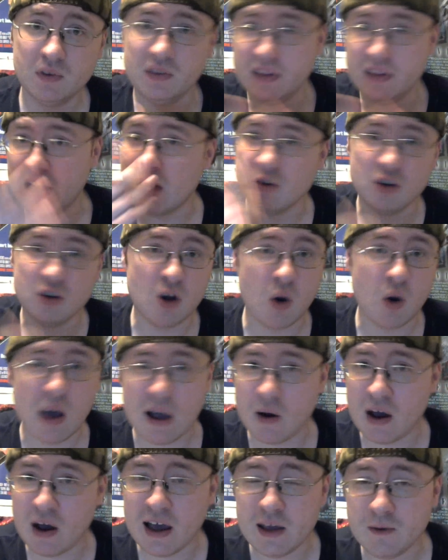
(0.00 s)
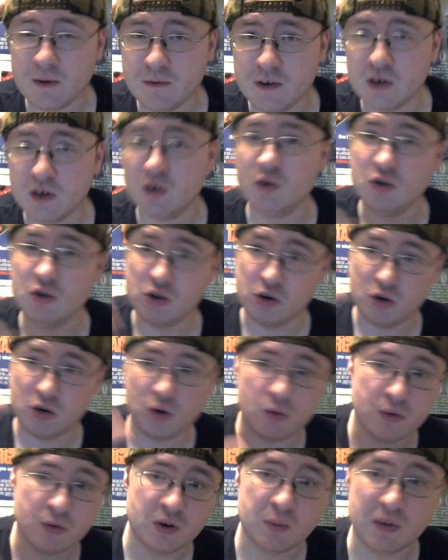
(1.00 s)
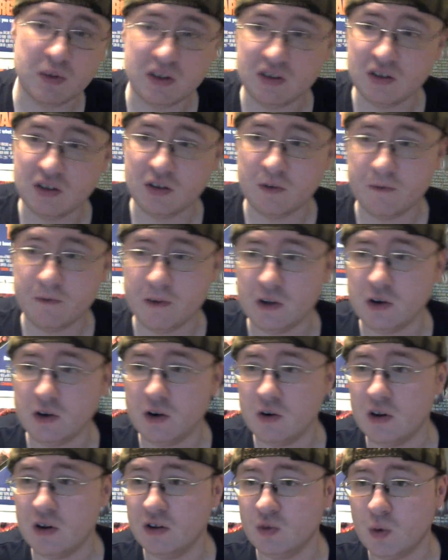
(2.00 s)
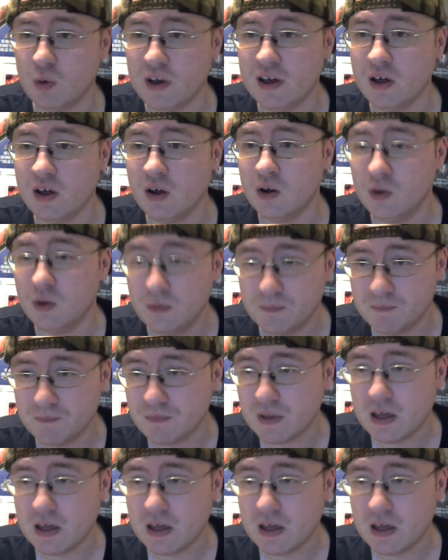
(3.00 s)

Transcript: Now you know how I feel. You're going to be disfigured as well.